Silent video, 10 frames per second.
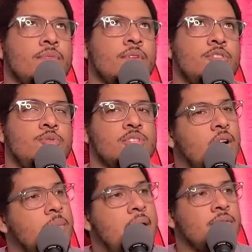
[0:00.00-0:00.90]
do
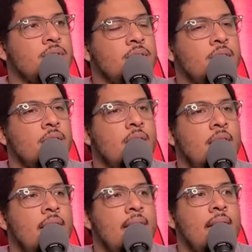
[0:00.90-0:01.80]
Skull Mountain,
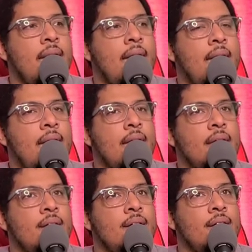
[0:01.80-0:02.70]

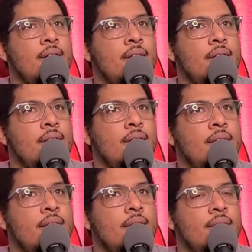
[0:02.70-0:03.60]
and
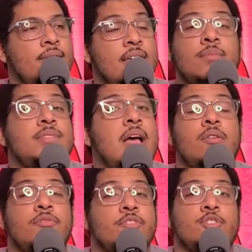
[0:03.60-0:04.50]
then I'm
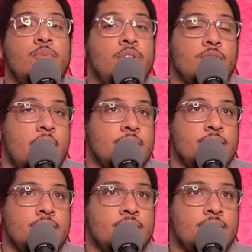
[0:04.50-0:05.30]
down for the smaller rides.